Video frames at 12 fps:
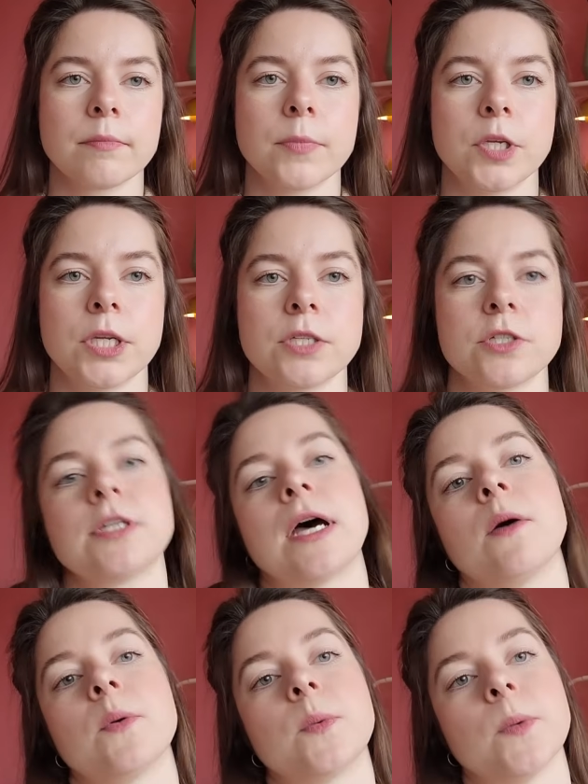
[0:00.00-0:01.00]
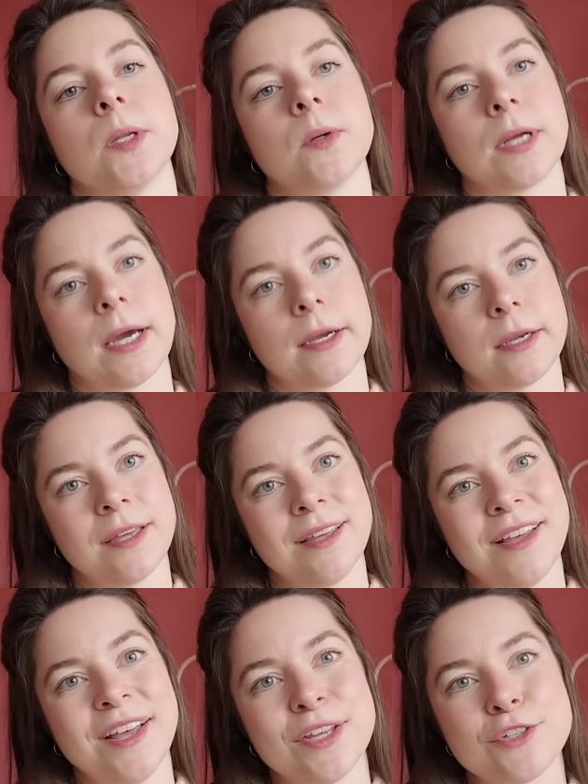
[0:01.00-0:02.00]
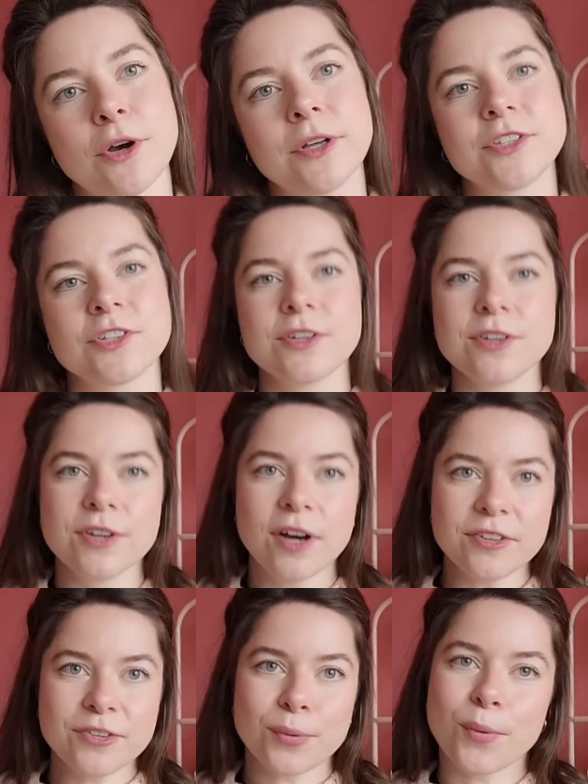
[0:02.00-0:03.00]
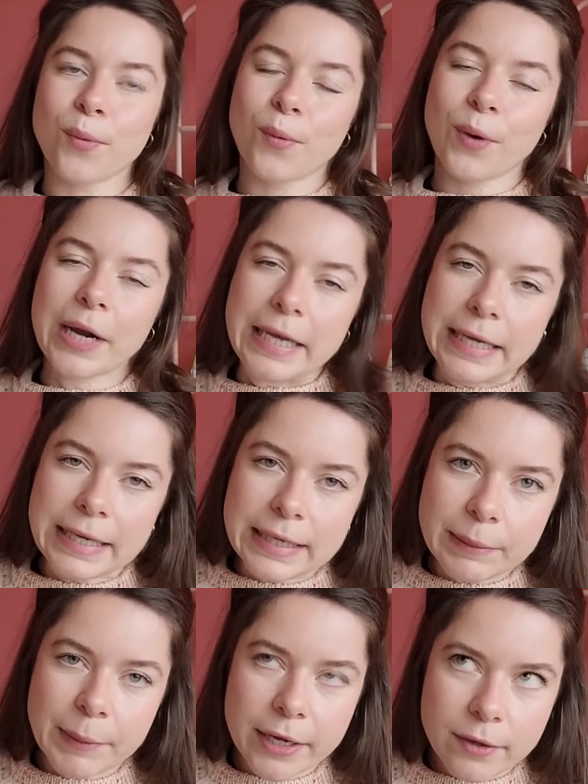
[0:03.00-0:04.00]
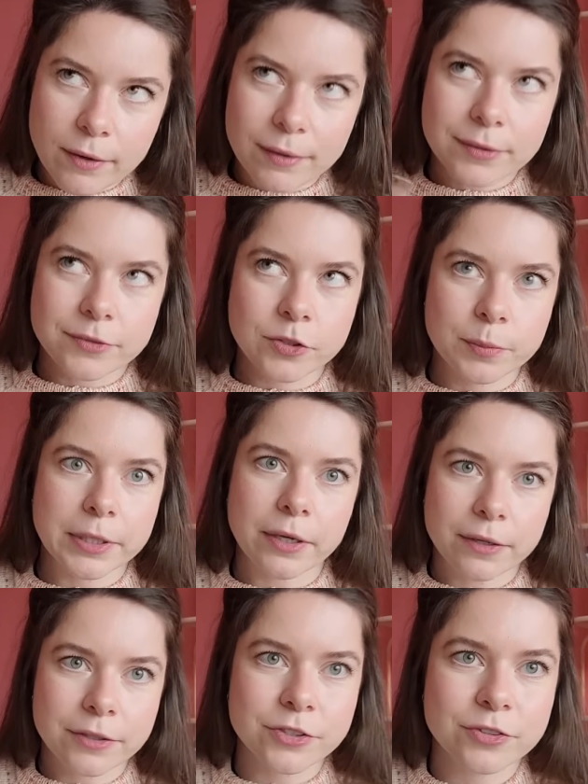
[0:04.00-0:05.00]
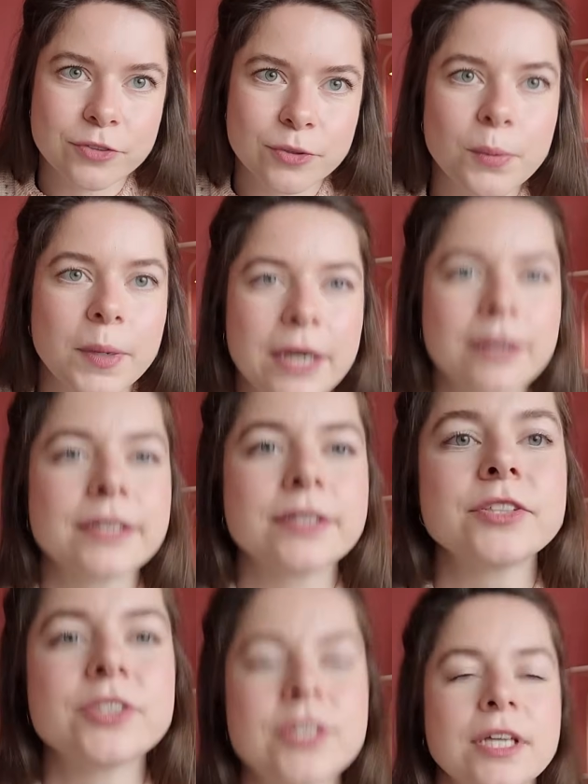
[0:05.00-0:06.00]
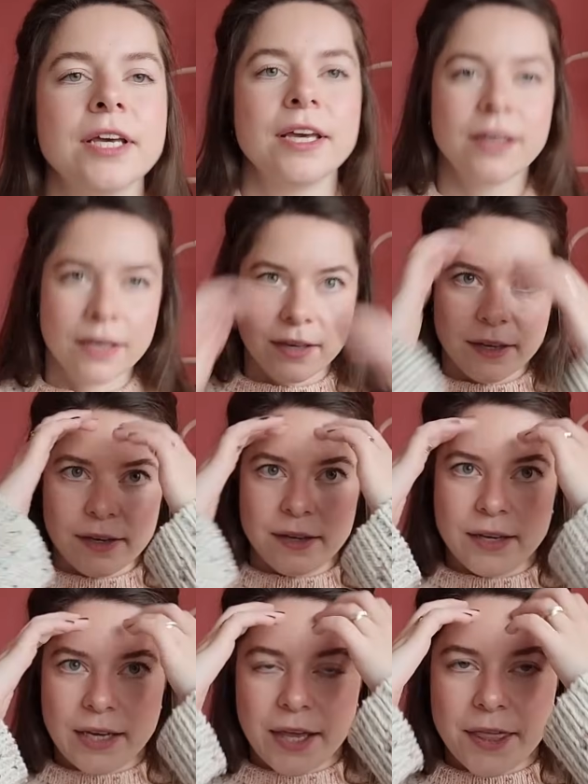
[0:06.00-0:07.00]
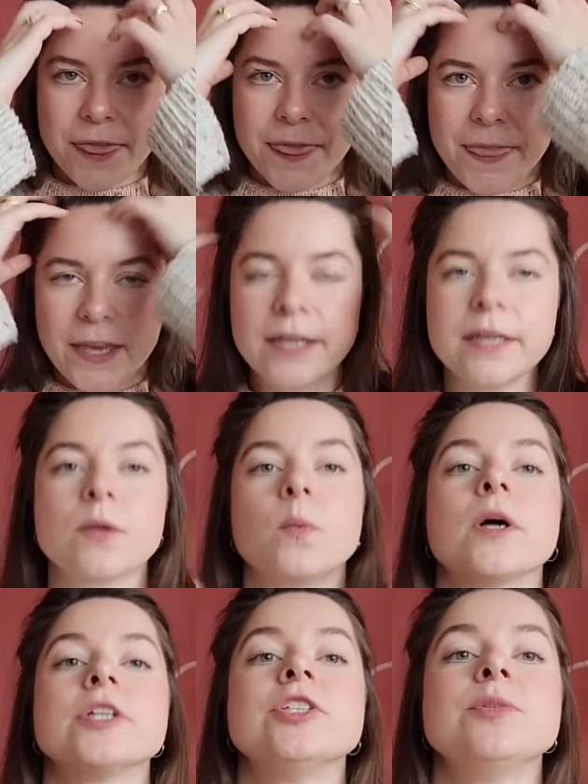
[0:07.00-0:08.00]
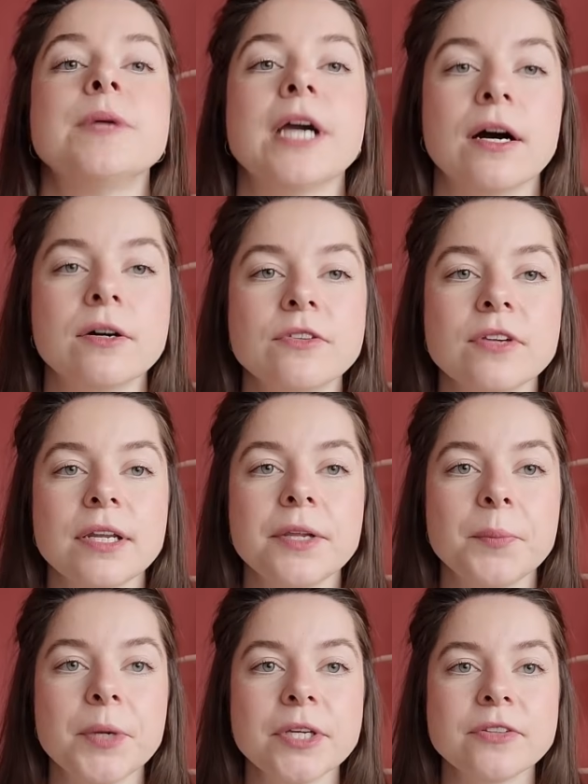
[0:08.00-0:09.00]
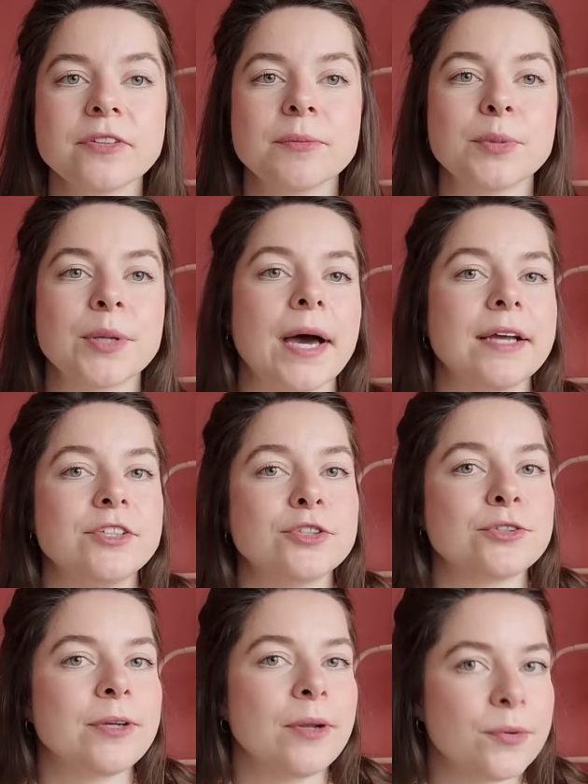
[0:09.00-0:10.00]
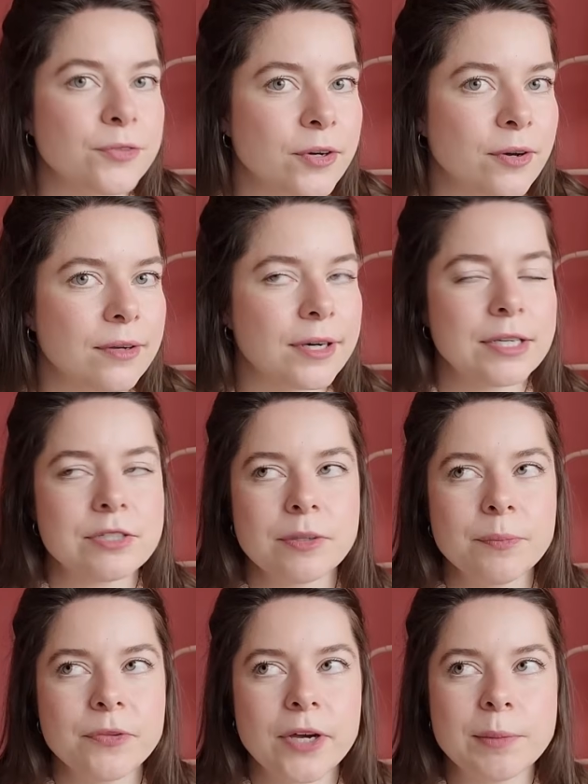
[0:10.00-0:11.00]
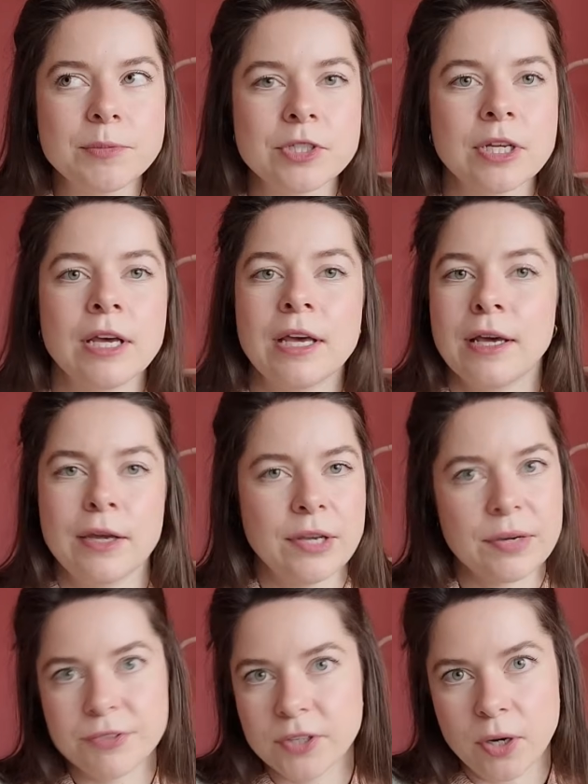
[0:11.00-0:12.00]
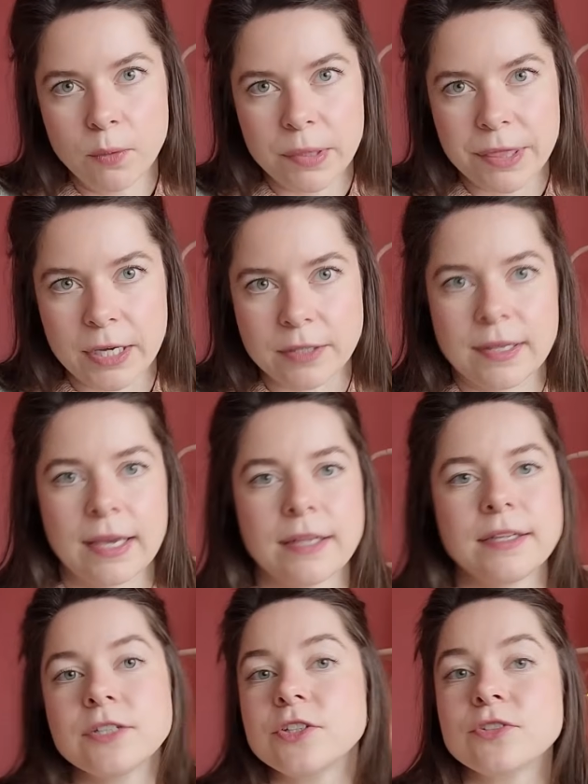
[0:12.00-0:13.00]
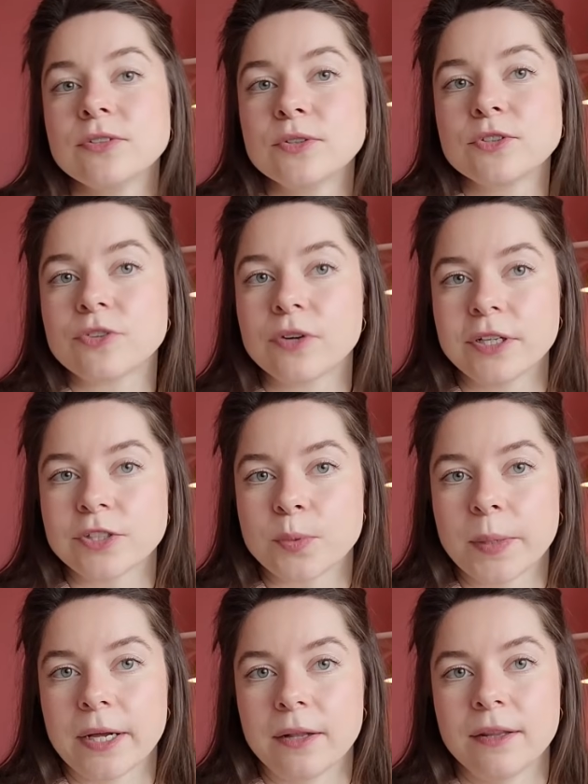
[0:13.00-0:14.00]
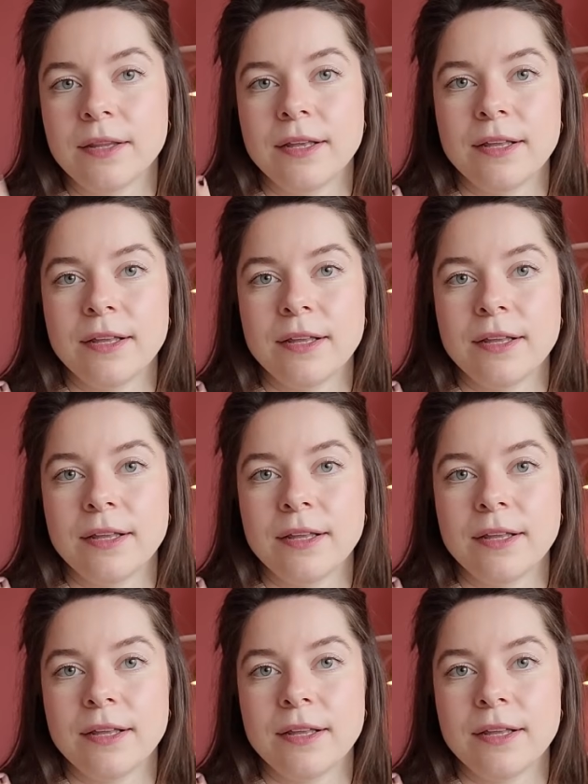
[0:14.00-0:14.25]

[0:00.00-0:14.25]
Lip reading: But this is how it will look like. So it's not really my color, to be honest, to wear this. I think it washes me out a little bit, but I just love the color. And sometimes you have to go with that. And this is neutral as well.